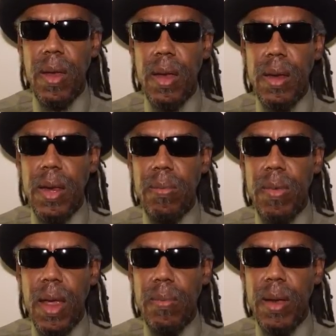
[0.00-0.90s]
and
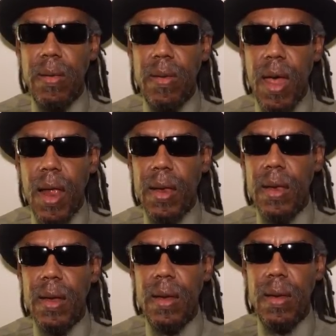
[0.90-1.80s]
keep that
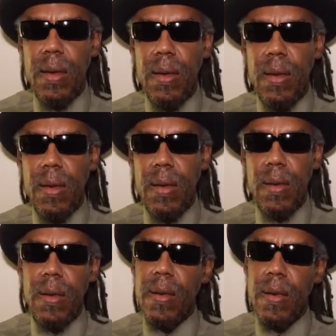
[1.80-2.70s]
mentality
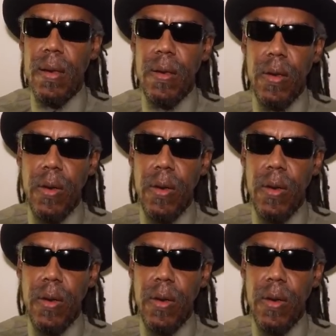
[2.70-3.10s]
than